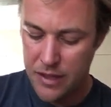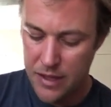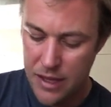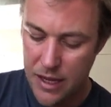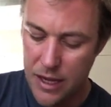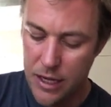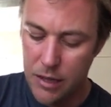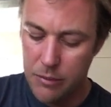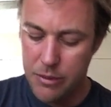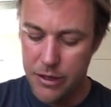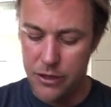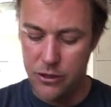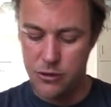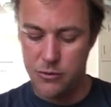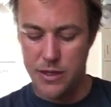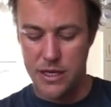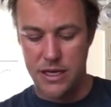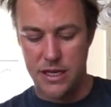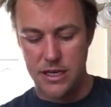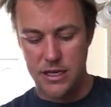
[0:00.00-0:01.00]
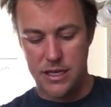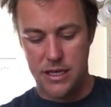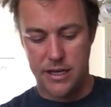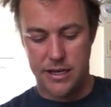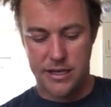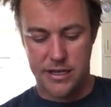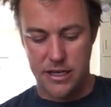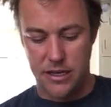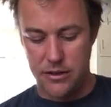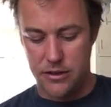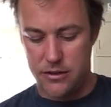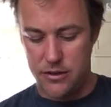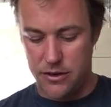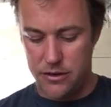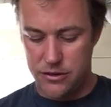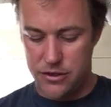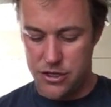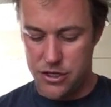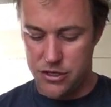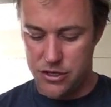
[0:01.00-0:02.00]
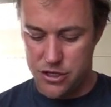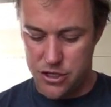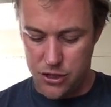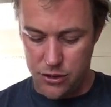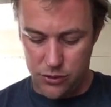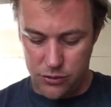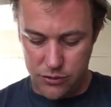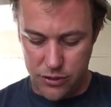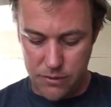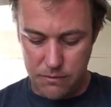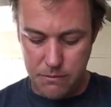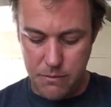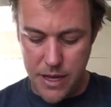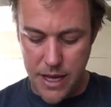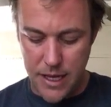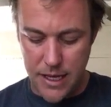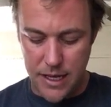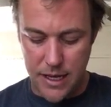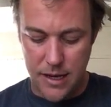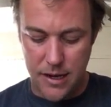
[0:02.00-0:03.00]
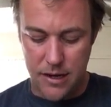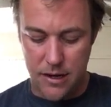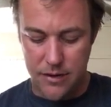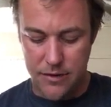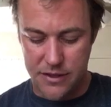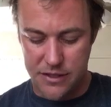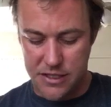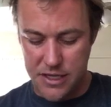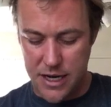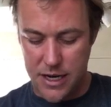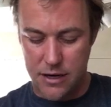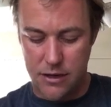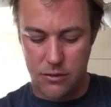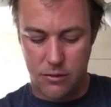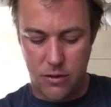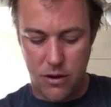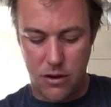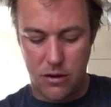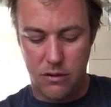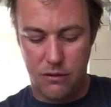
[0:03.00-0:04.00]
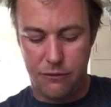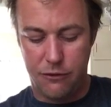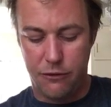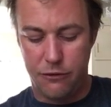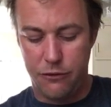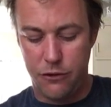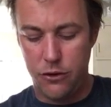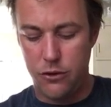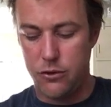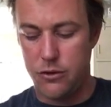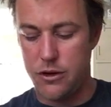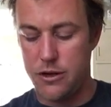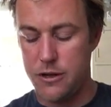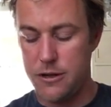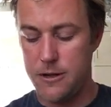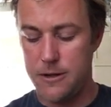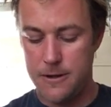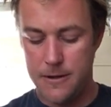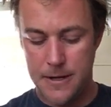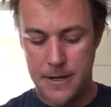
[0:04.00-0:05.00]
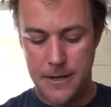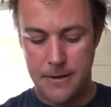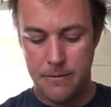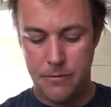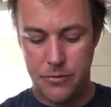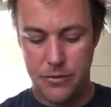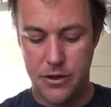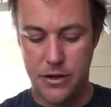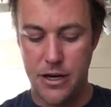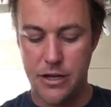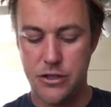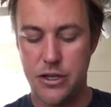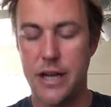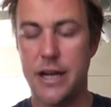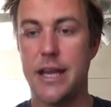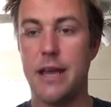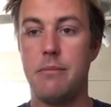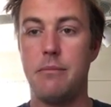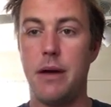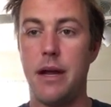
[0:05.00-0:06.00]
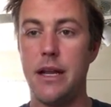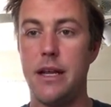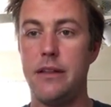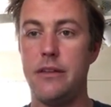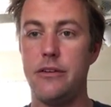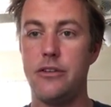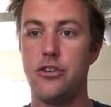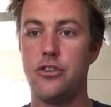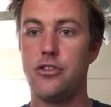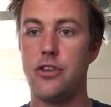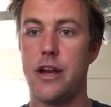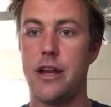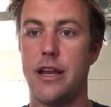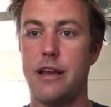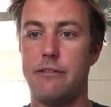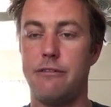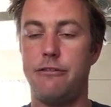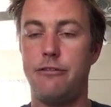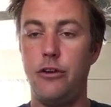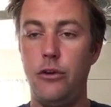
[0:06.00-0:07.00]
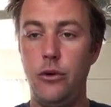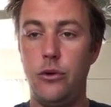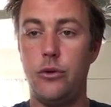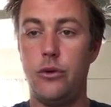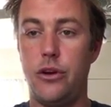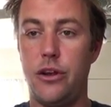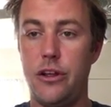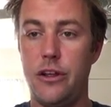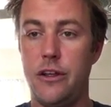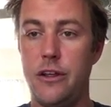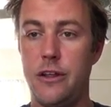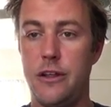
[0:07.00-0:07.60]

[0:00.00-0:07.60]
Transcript: anybody who's been to India could tell you there's just children begging on the side of the road for food. They're not trying to get money, they're just trying to get food.